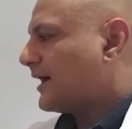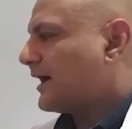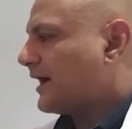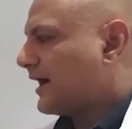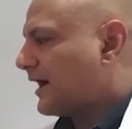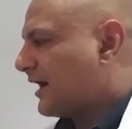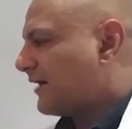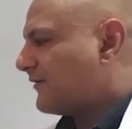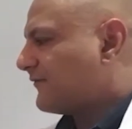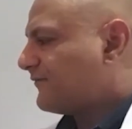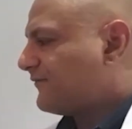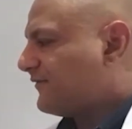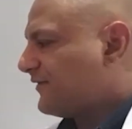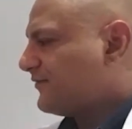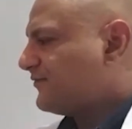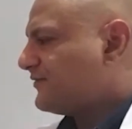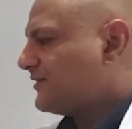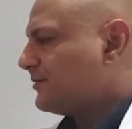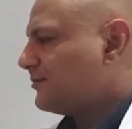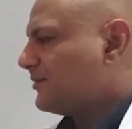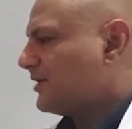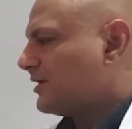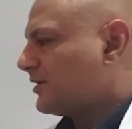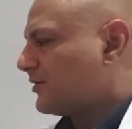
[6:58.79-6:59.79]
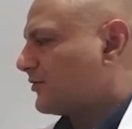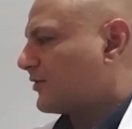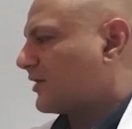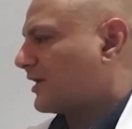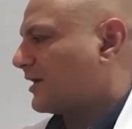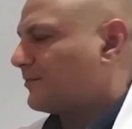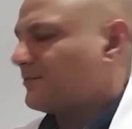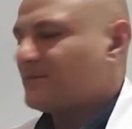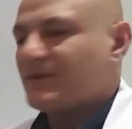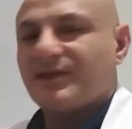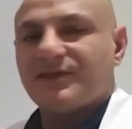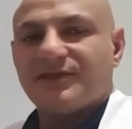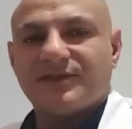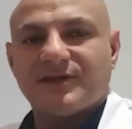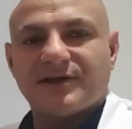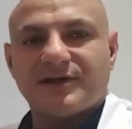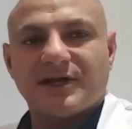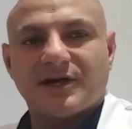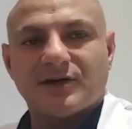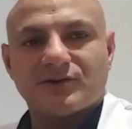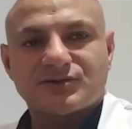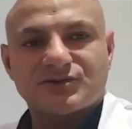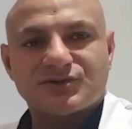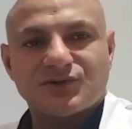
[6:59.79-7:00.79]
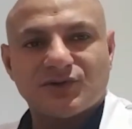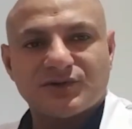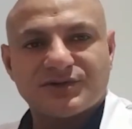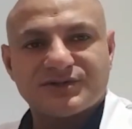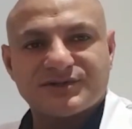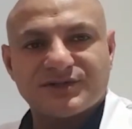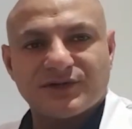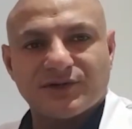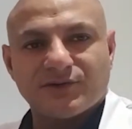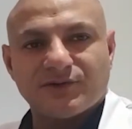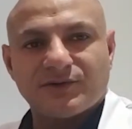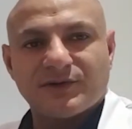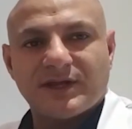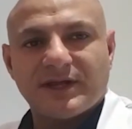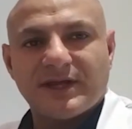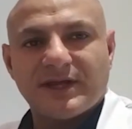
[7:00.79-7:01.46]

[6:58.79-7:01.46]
at 50 milligram, the naltrexone,